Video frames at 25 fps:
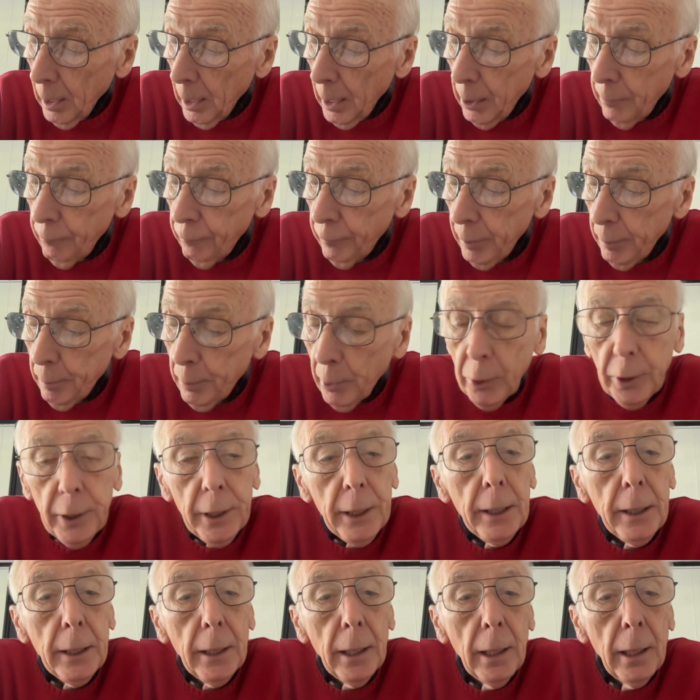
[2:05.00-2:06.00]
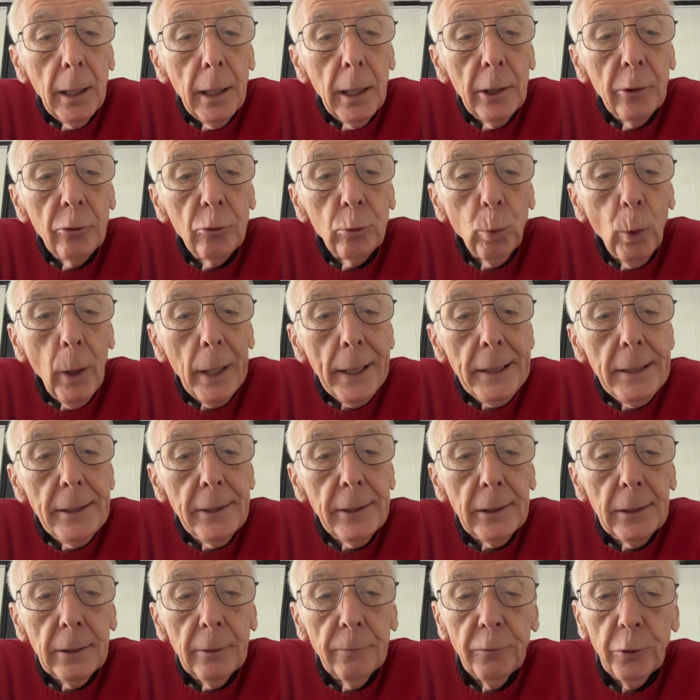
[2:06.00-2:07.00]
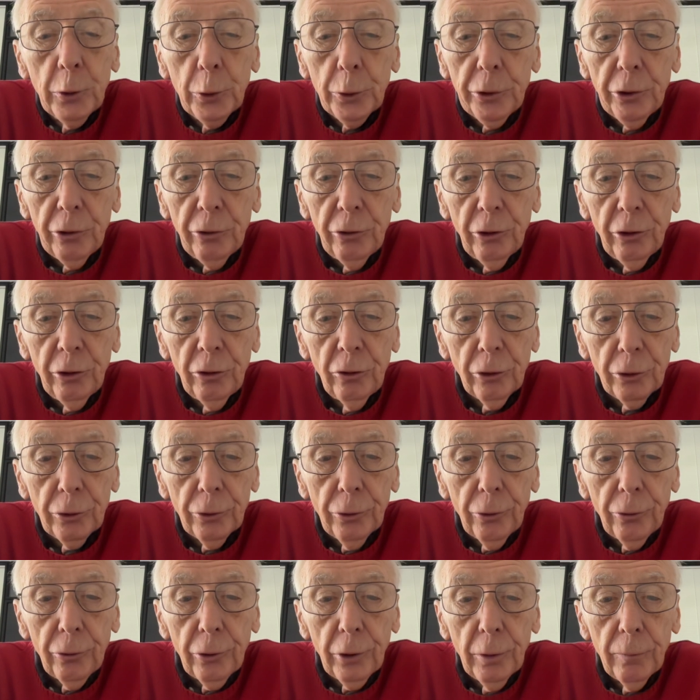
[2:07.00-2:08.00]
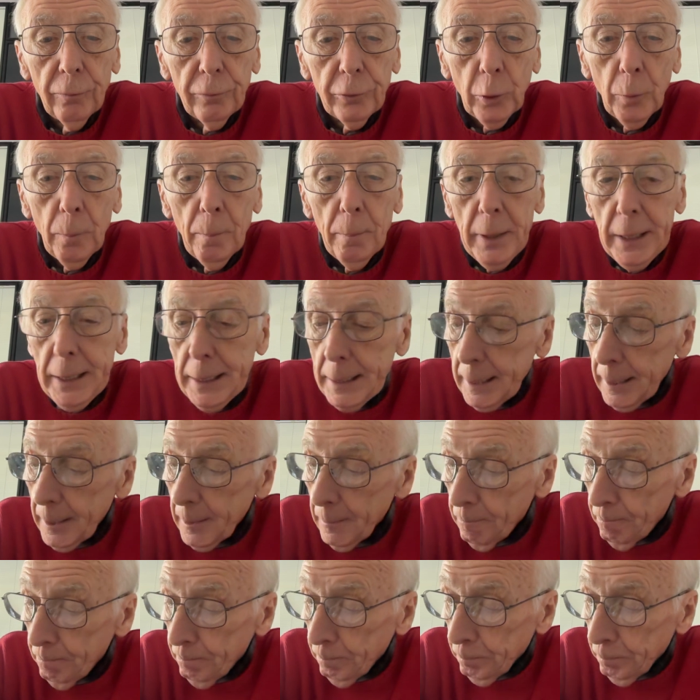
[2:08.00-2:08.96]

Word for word: Everybody is waiting for decisions from me.